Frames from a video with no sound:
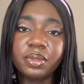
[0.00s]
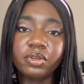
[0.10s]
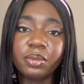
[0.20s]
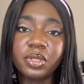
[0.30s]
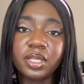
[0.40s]

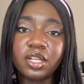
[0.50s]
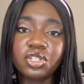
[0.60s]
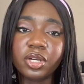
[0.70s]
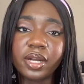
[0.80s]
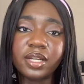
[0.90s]

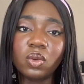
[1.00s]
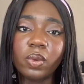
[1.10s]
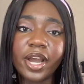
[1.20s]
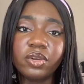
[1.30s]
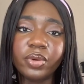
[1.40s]
reputation and a
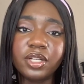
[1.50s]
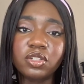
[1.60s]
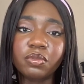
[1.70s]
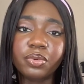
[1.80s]
wide range of